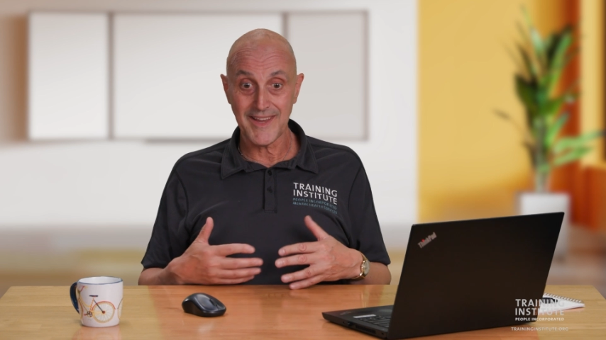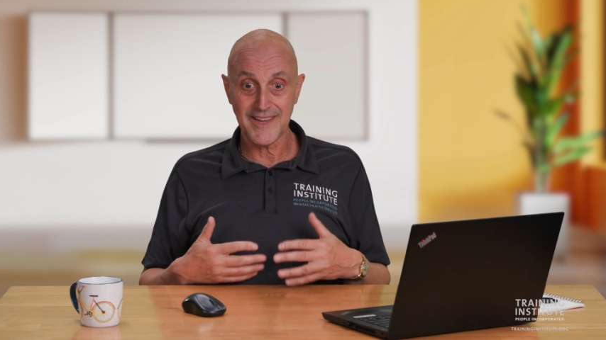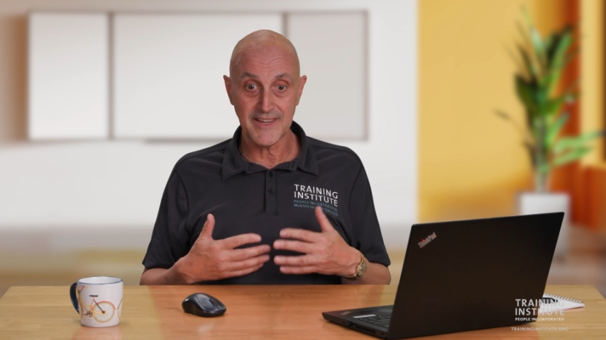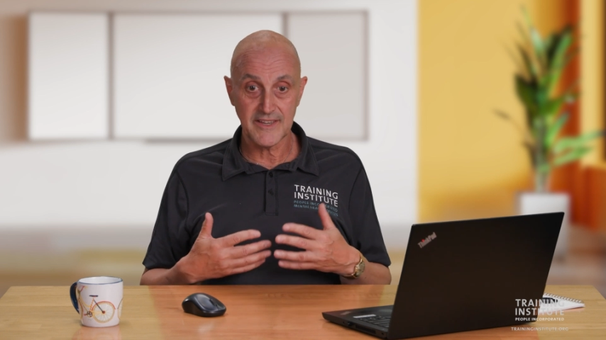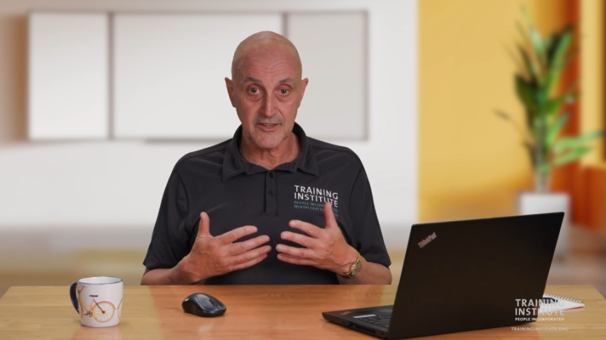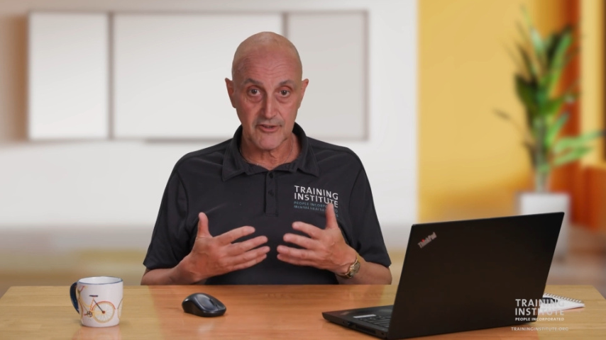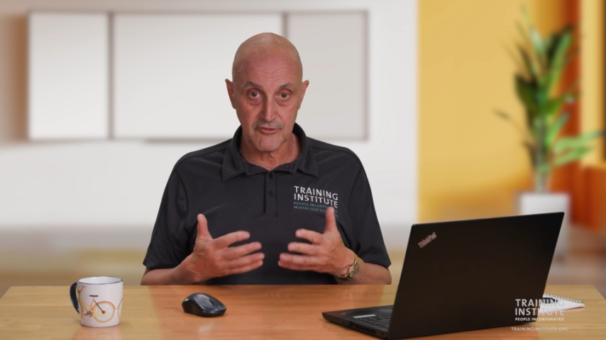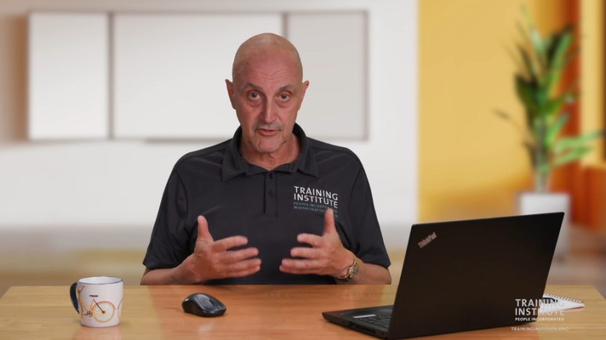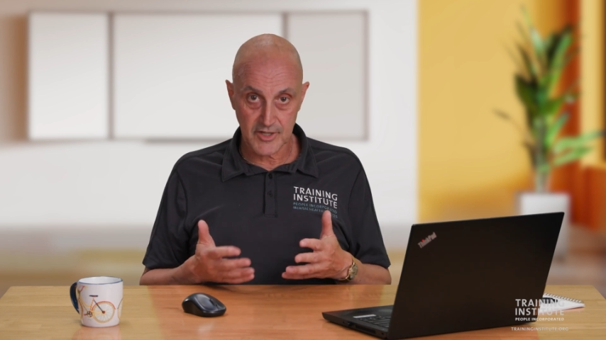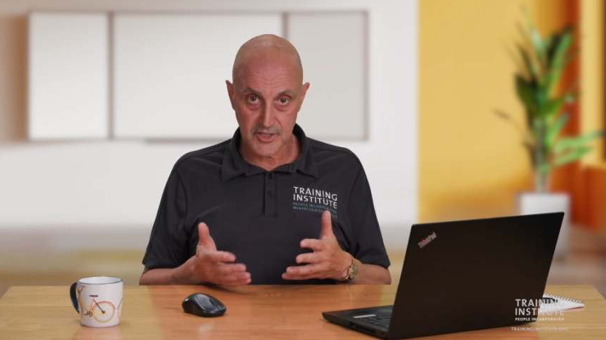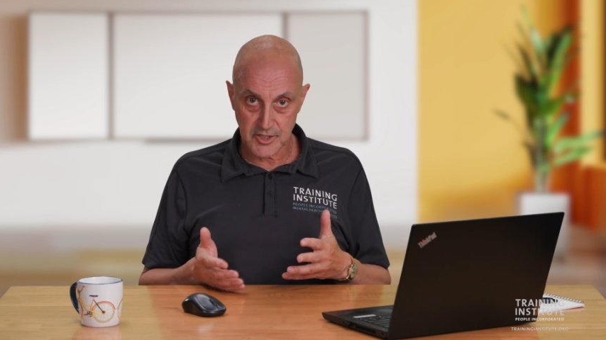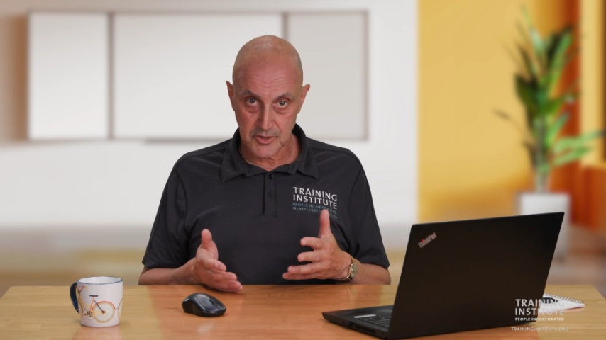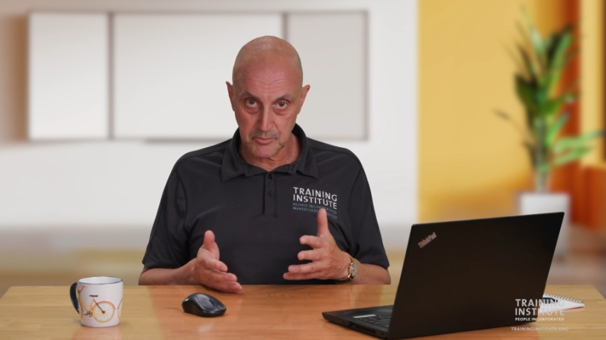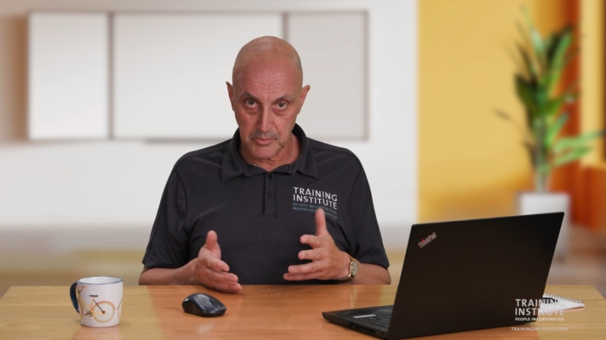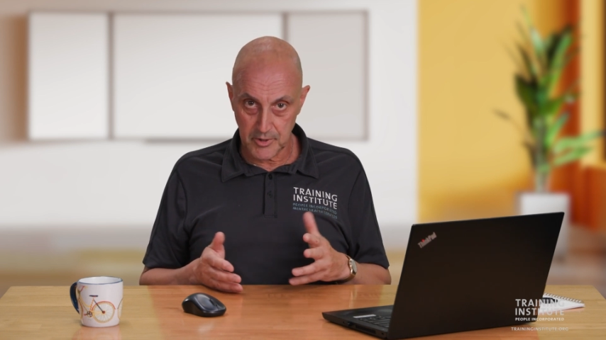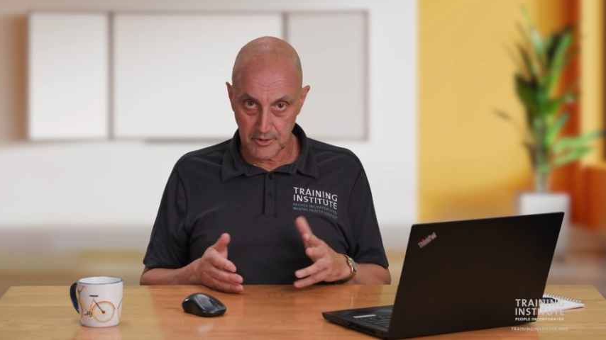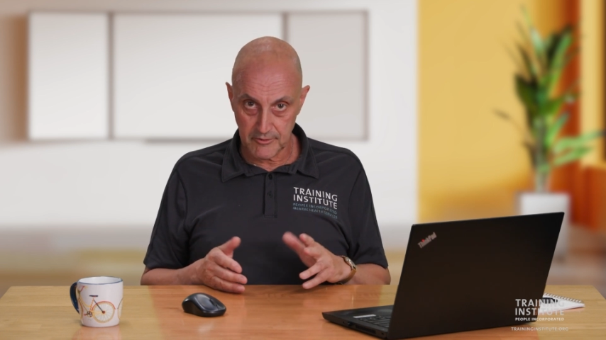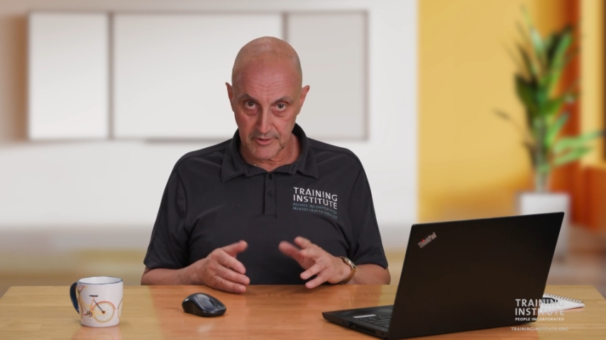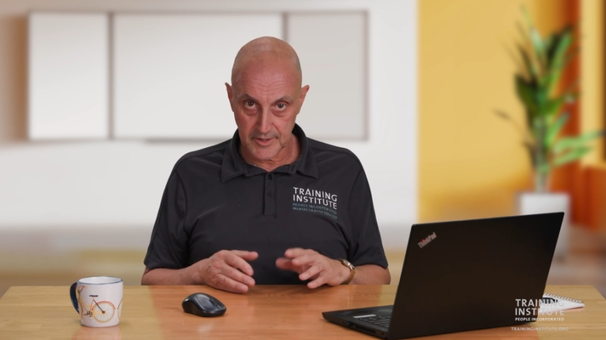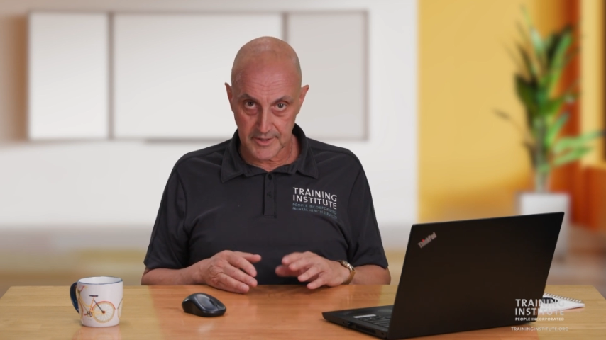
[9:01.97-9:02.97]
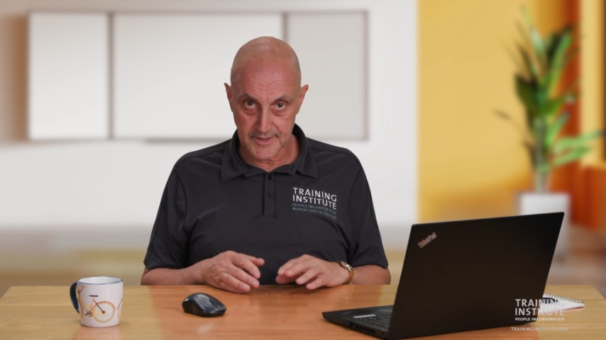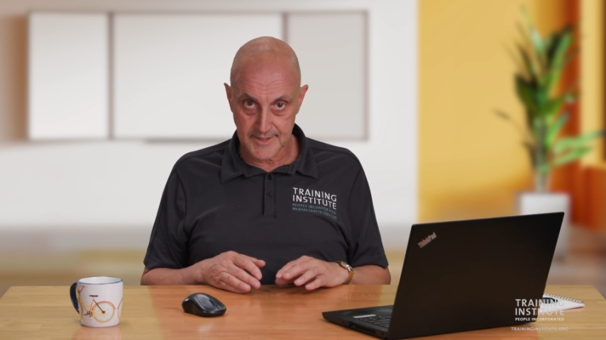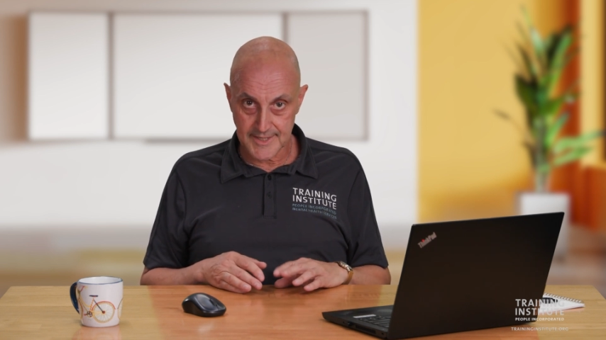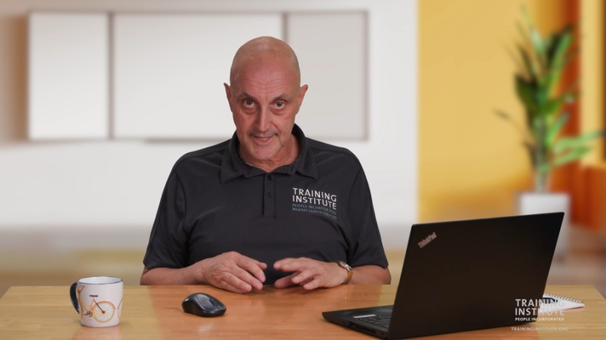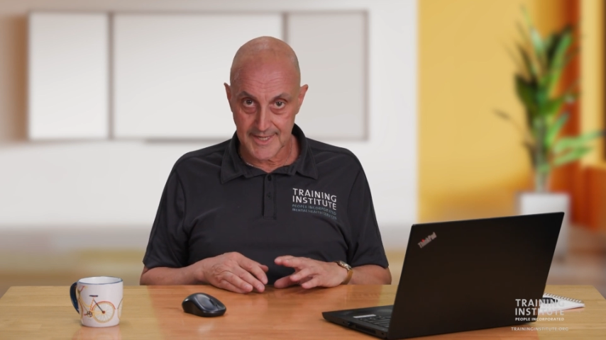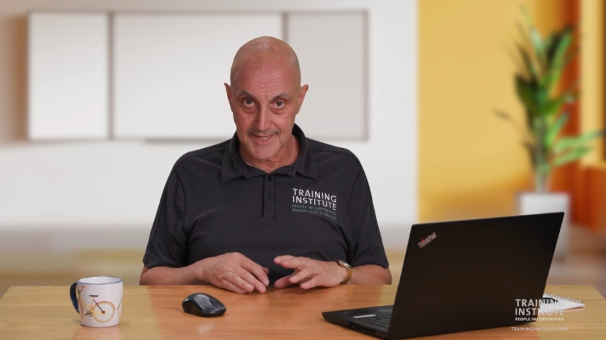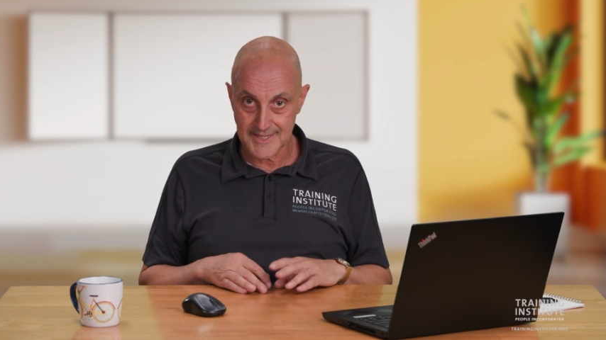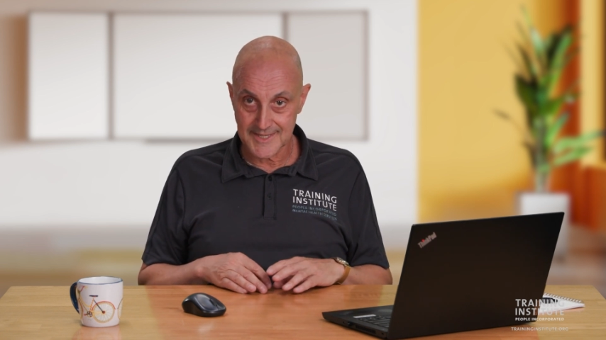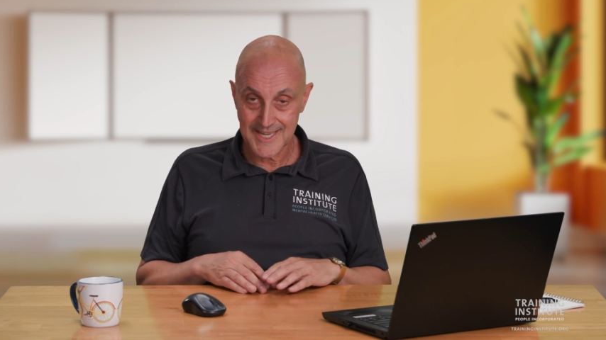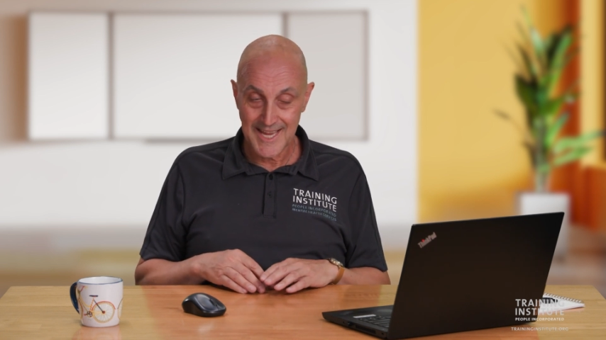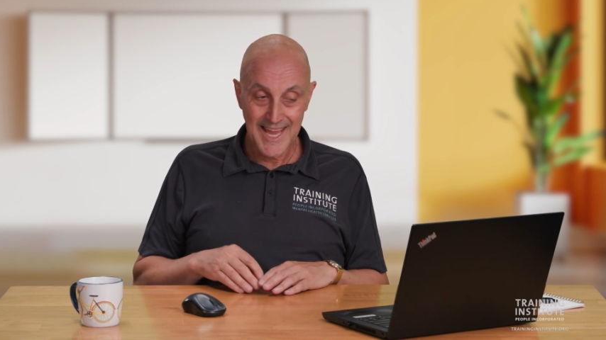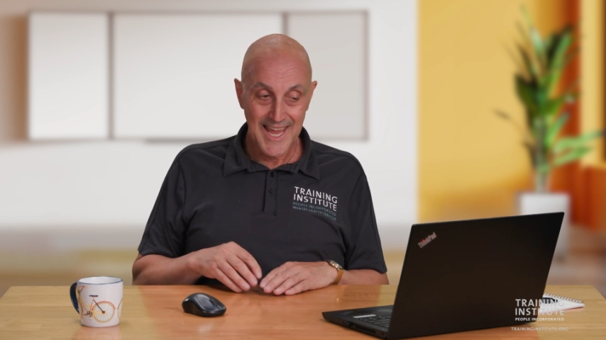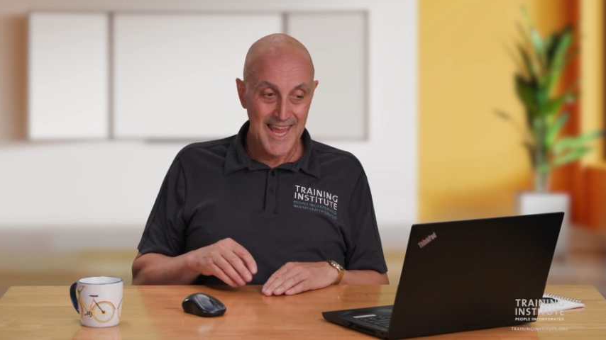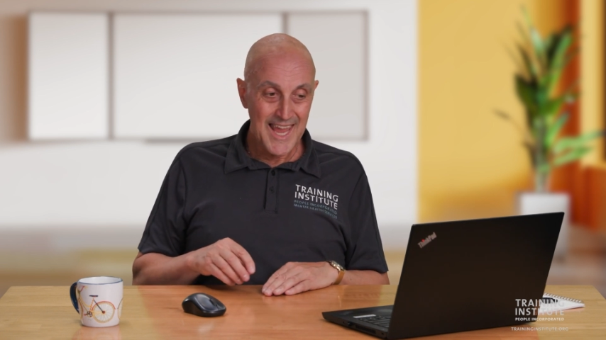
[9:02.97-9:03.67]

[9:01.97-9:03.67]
inner experience is.